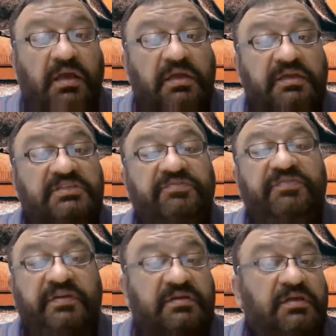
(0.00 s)
It is
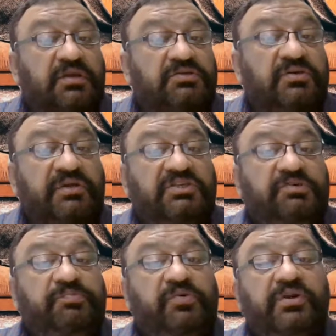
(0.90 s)
different. So it is
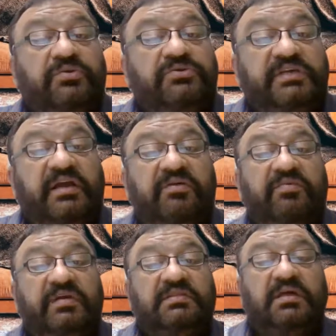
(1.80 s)
important to check
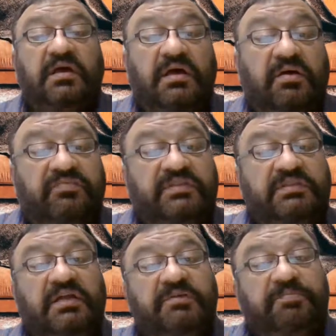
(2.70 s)
with
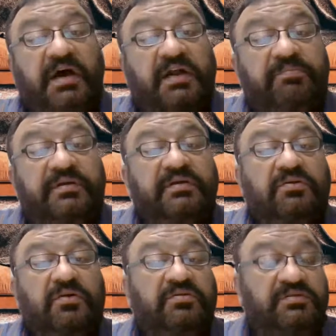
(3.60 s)
the
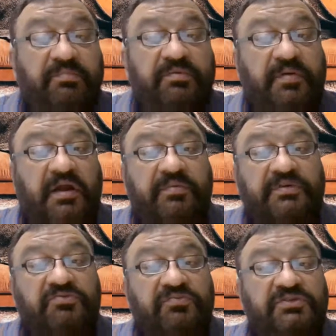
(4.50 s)
department or some
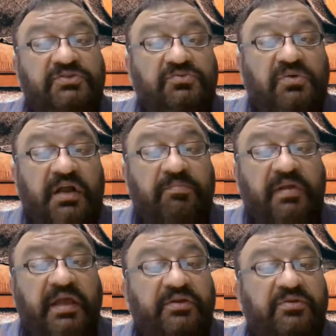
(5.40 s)
departments to which you are
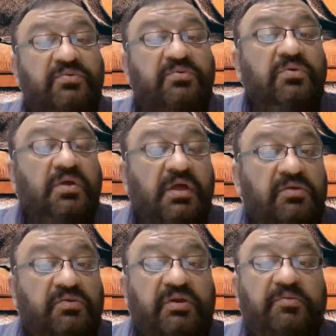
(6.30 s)
applying to.
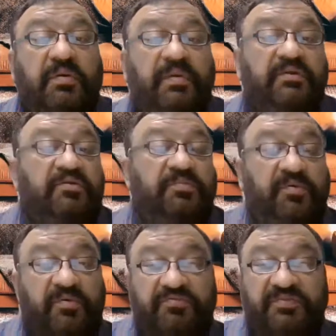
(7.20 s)
You're applying
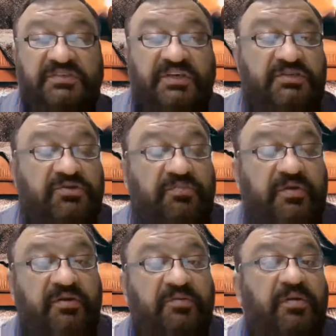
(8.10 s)
Department of Physics, you're
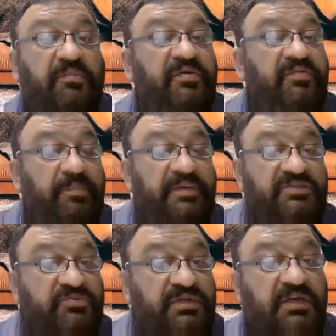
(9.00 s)
applying Department of
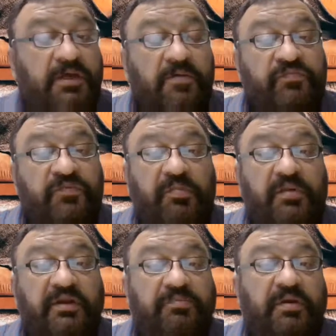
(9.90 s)
Chemistry, you're
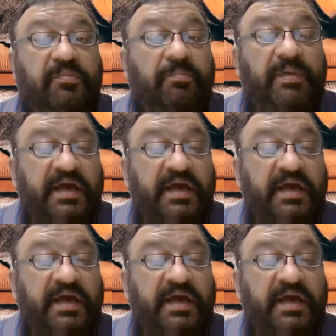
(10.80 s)
applying Department of